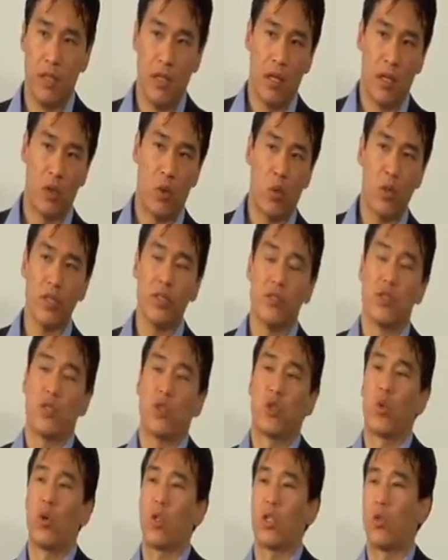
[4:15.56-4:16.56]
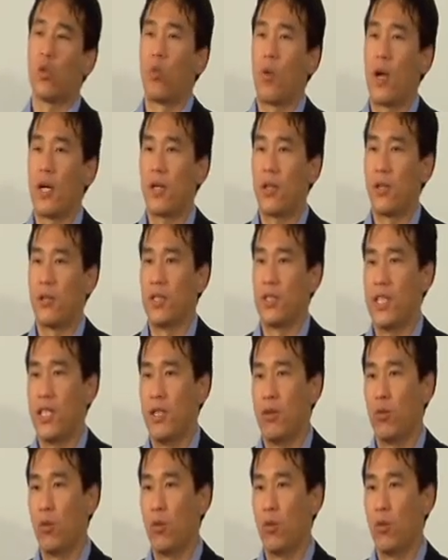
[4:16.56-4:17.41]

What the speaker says: According to historical records, the